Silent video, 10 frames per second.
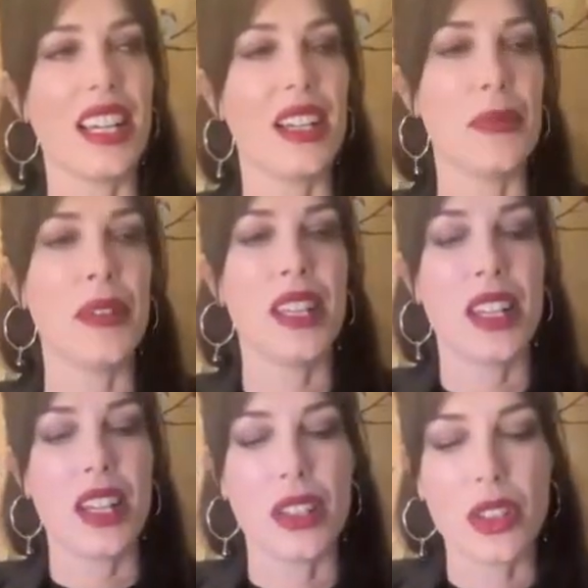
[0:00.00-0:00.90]
A
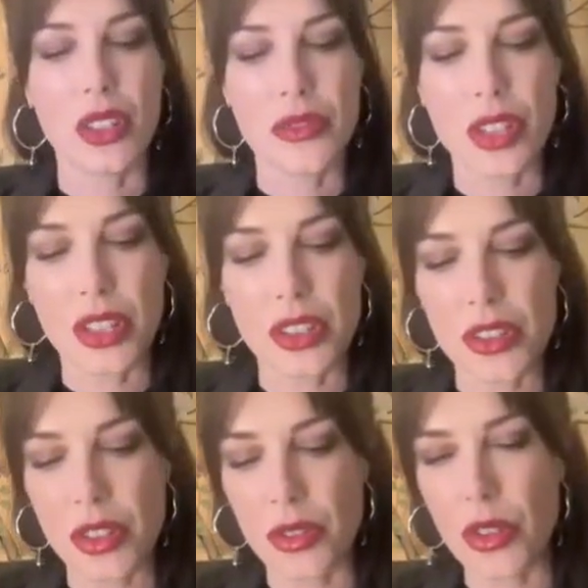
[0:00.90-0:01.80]
lot of
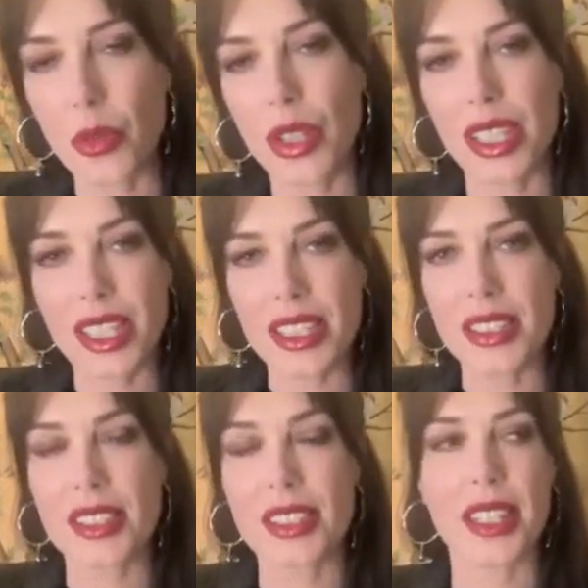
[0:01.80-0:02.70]
doctors don't know what it
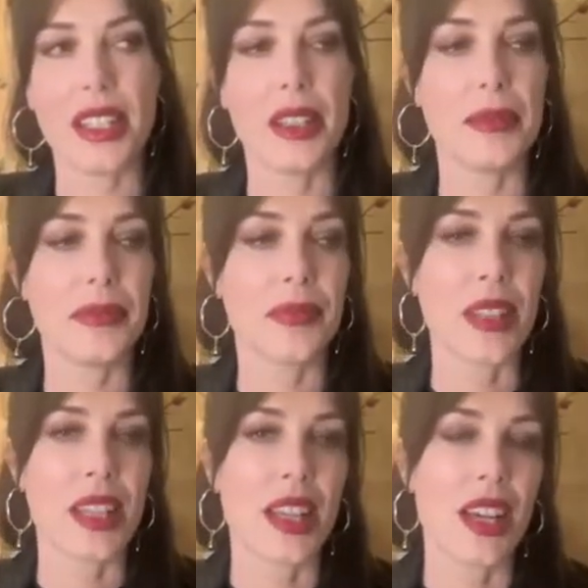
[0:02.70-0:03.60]
is,
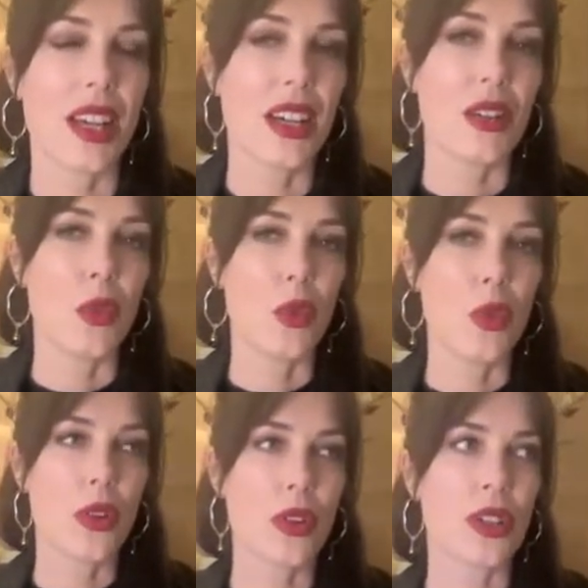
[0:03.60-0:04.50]

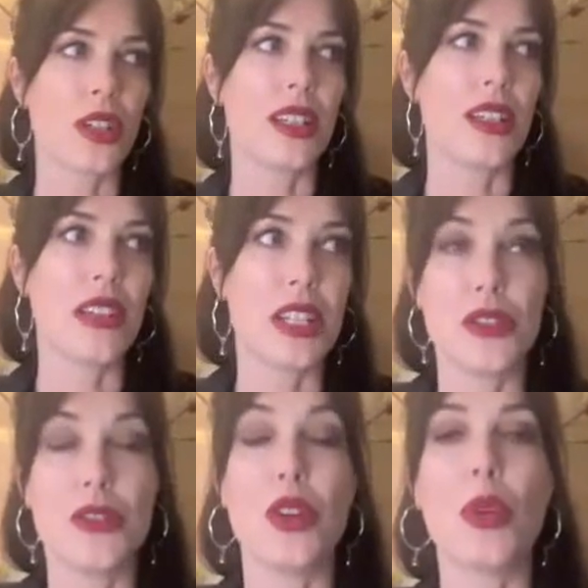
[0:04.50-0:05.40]
or if they
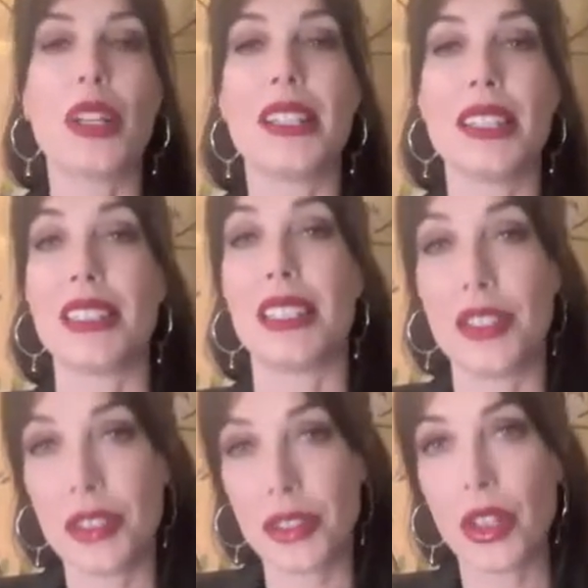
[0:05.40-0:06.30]
do know what it is, they
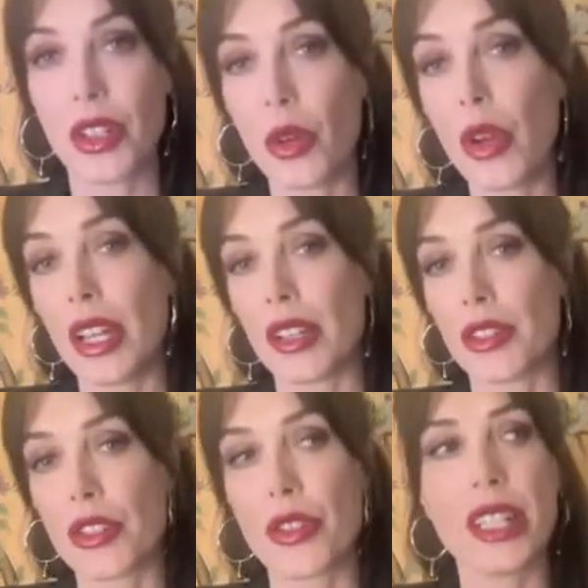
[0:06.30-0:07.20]
do not know how to
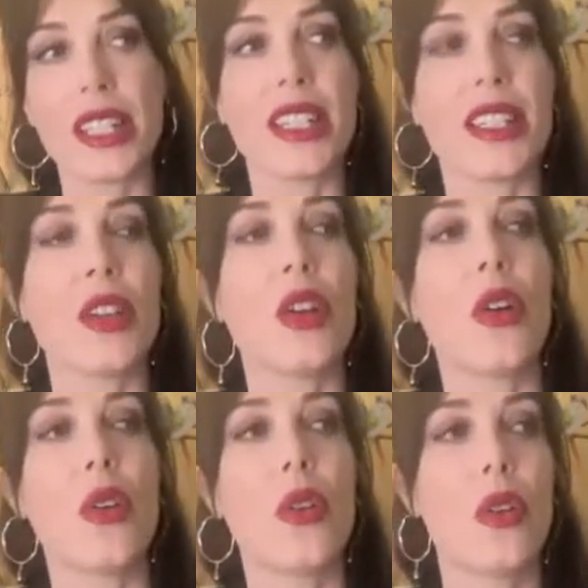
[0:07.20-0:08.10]
treat it,
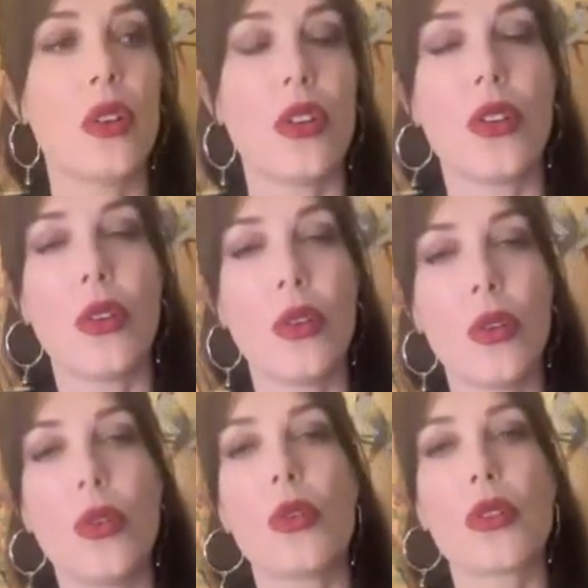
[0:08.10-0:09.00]

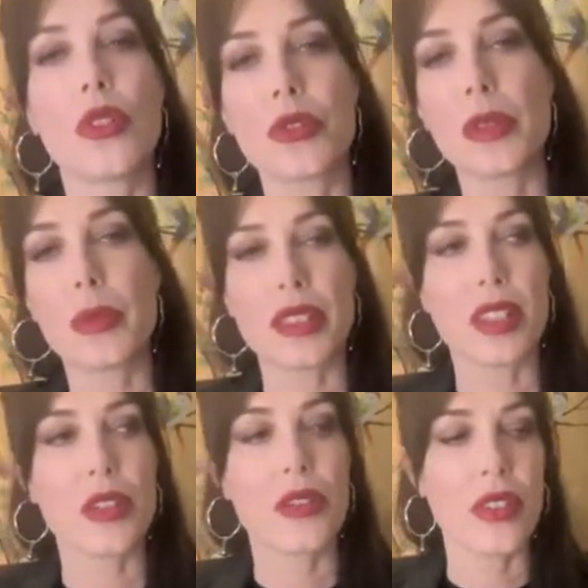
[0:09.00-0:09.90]
or the treatments
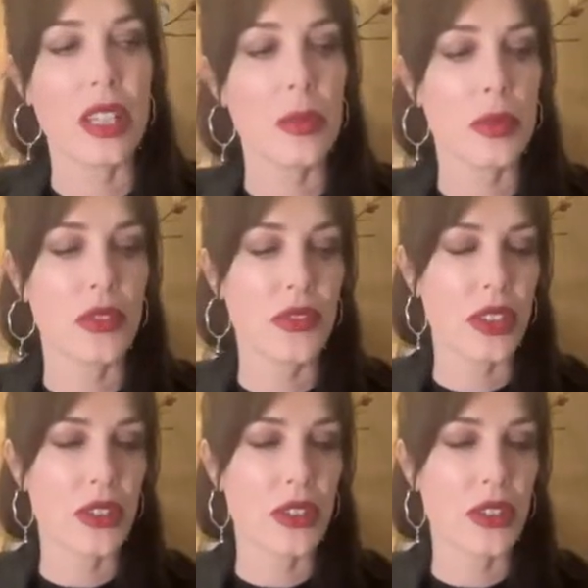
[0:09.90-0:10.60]
that are available are